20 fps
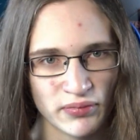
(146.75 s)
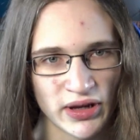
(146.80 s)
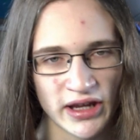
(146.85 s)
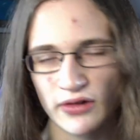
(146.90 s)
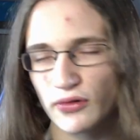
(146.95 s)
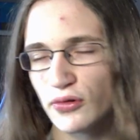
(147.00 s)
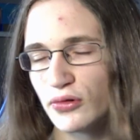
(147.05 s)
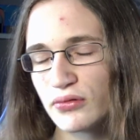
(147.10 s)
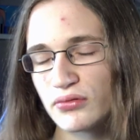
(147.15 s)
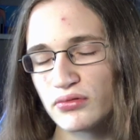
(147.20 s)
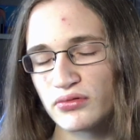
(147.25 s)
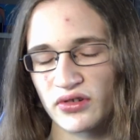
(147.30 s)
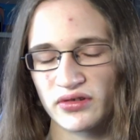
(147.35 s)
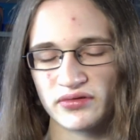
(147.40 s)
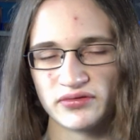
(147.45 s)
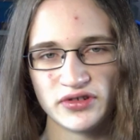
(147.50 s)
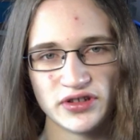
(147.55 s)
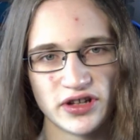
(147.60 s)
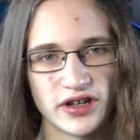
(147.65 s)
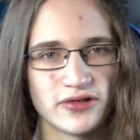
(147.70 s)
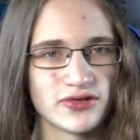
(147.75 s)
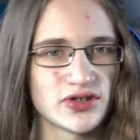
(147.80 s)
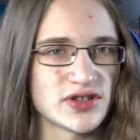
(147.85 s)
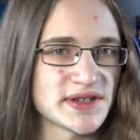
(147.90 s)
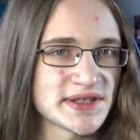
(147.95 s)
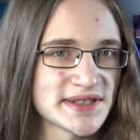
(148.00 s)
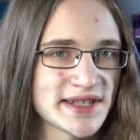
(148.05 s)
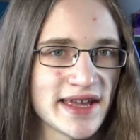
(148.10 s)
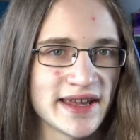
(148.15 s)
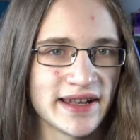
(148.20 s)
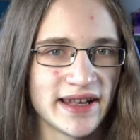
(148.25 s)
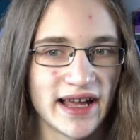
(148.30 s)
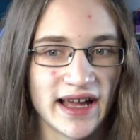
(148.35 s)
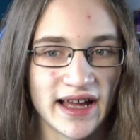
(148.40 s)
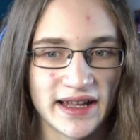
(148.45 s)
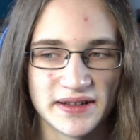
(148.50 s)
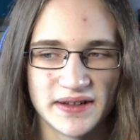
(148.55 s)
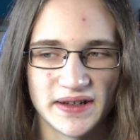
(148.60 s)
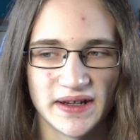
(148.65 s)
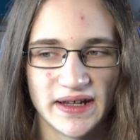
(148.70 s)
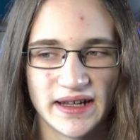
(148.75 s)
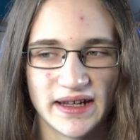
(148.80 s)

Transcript: we can all, you know, just say that,